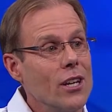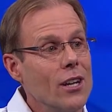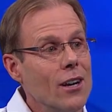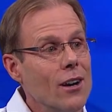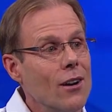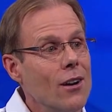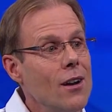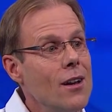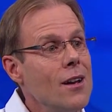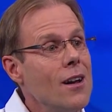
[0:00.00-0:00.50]

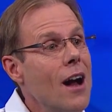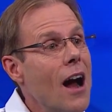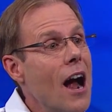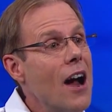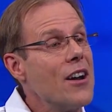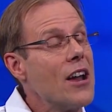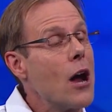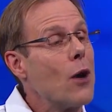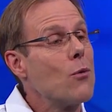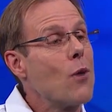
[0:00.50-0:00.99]
year
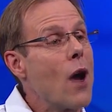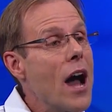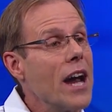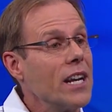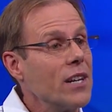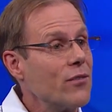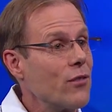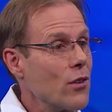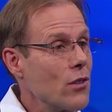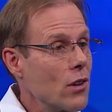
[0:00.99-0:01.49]
are now
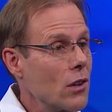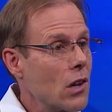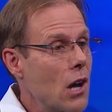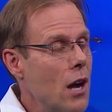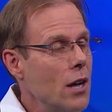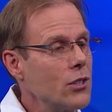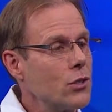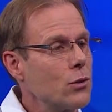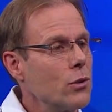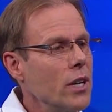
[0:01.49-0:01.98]
riding for their
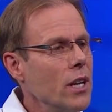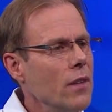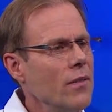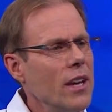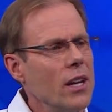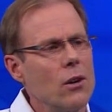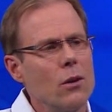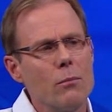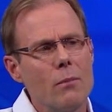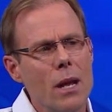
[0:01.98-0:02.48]
country, and
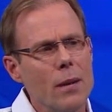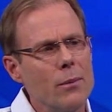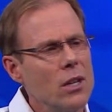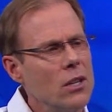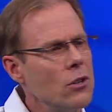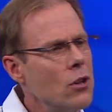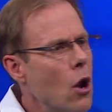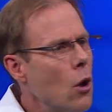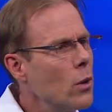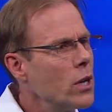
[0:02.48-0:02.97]
they don't maybe
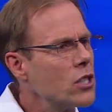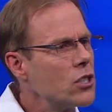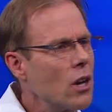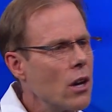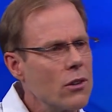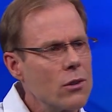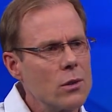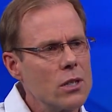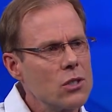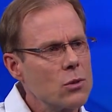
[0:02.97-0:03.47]
know each
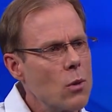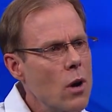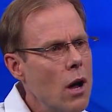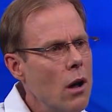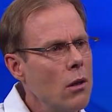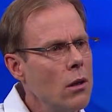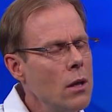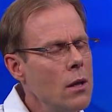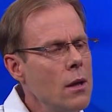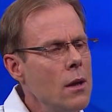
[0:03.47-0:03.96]
other as
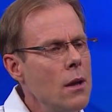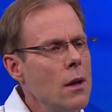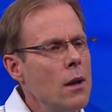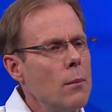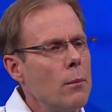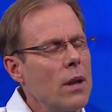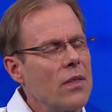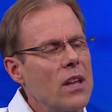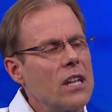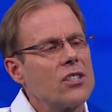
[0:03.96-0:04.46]
well,
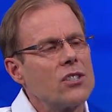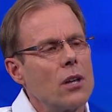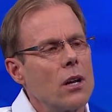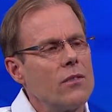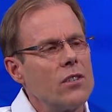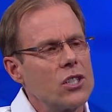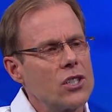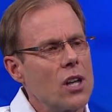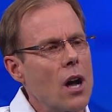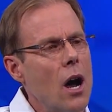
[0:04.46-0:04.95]
but they still
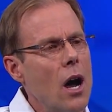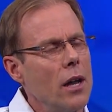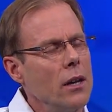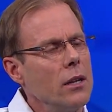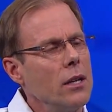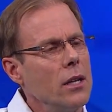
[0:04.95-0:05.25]
have a shot